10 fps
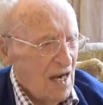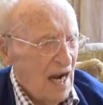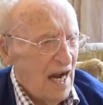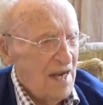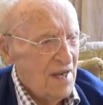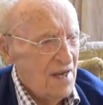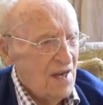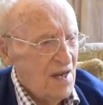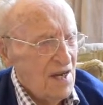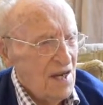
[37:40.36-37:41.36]
And
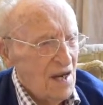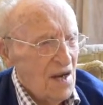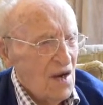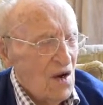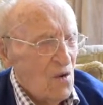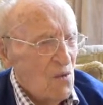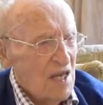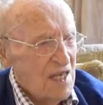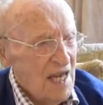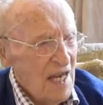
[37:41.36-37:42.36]
uh,
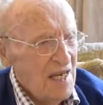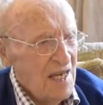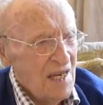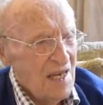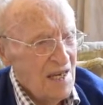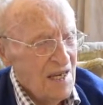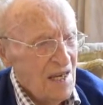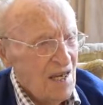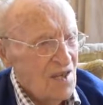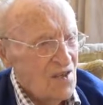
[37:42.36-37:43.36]
we attended
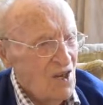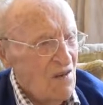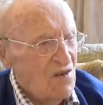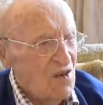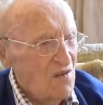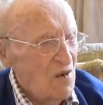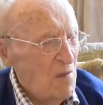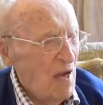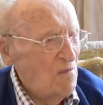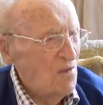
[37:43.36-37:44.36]
a, a service of
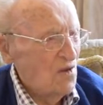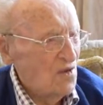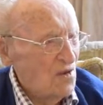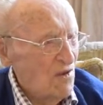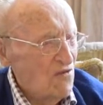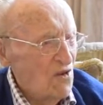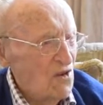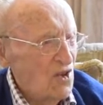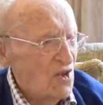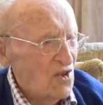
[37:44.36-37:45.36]
remembrance a few
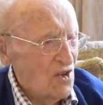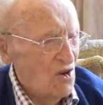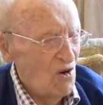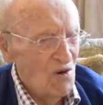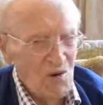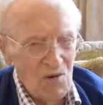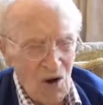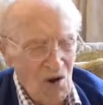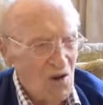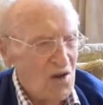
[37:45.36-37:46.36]
years ago,
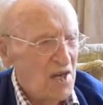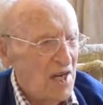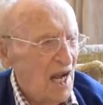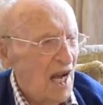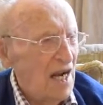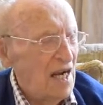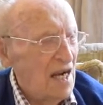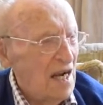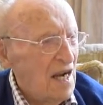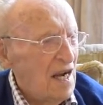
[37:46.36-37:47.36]
Ronald and I,
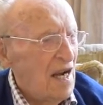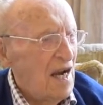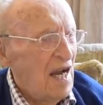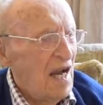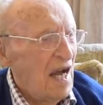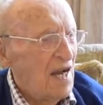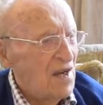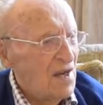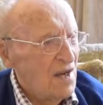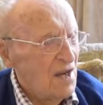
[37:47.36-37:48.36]

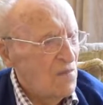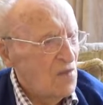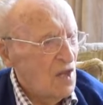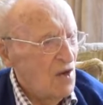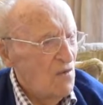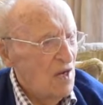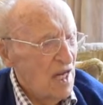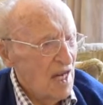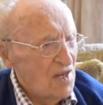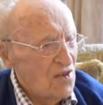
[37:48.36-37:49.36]
and uh, we'd
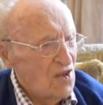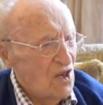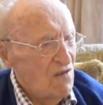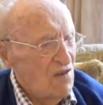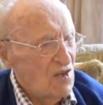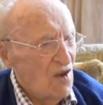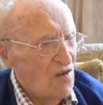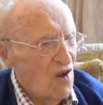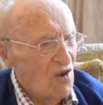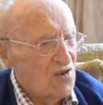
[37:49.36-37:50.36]
had a service
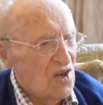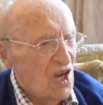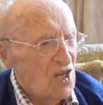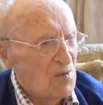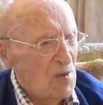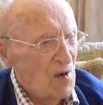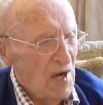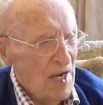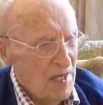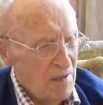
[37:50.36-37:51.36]
on the Horse Guards
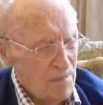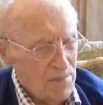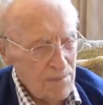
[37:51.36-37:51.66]
Parade